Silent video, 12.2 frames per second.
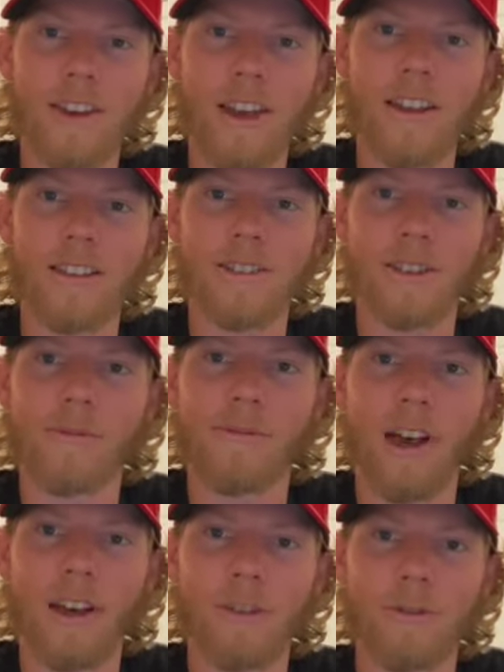gaining some
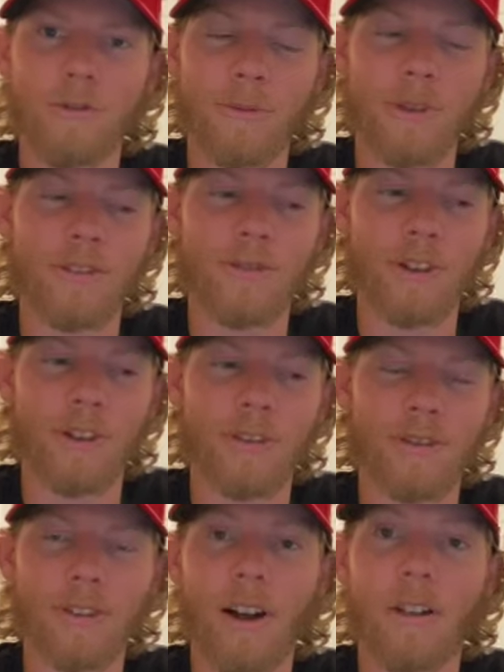value from these
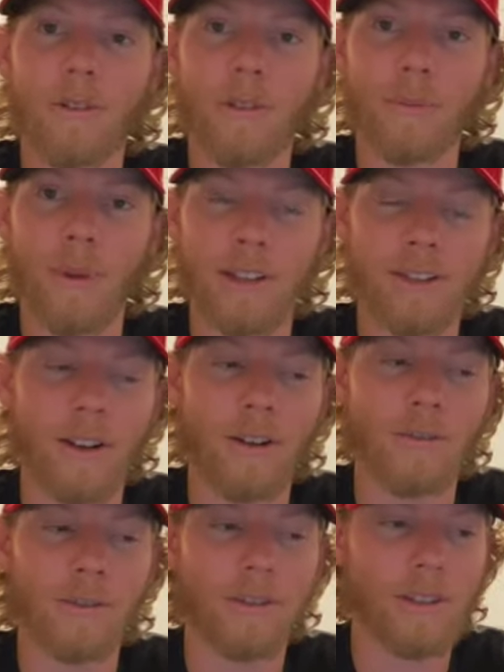videos other than
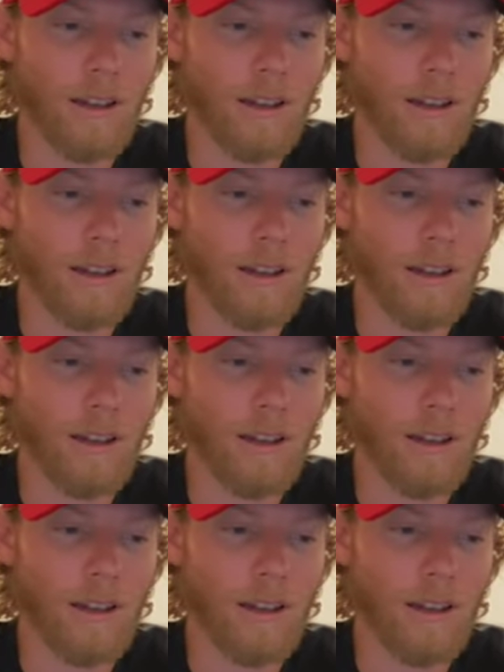myself.